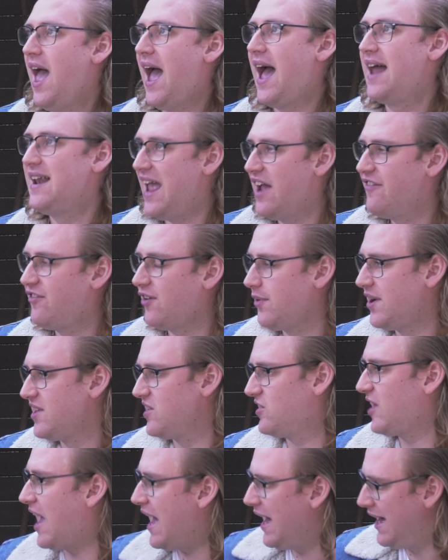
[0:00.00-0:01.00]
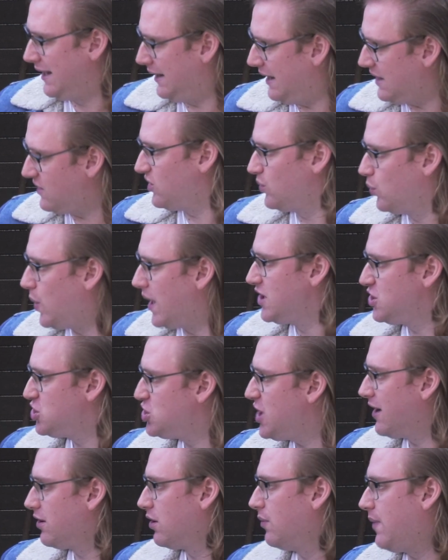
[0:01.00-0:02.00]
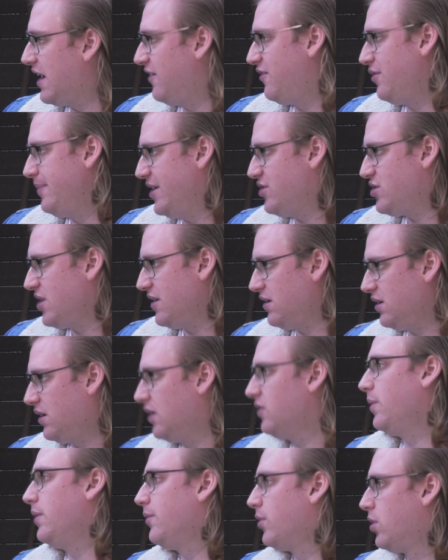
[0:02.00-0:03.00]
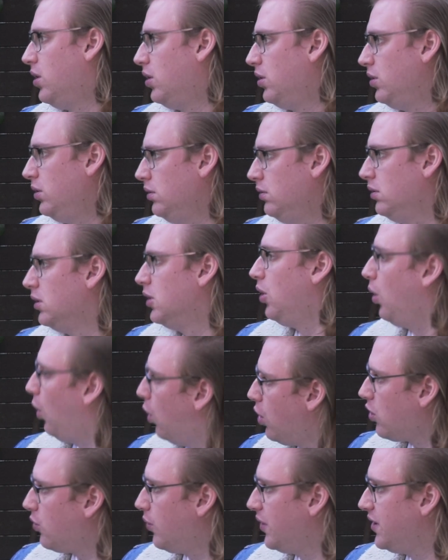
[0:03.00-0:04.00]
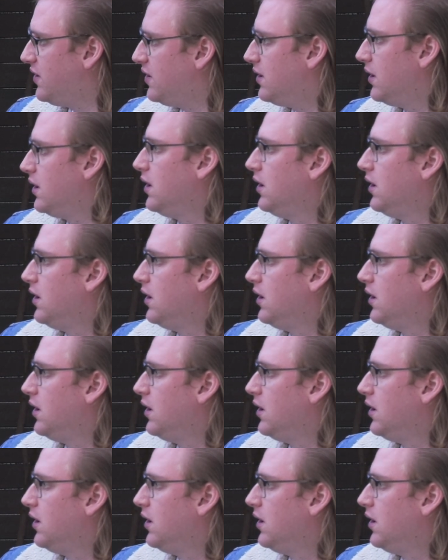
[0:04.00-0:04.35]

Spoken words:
and everyone sat at least one chair away from each other because we were all awkward,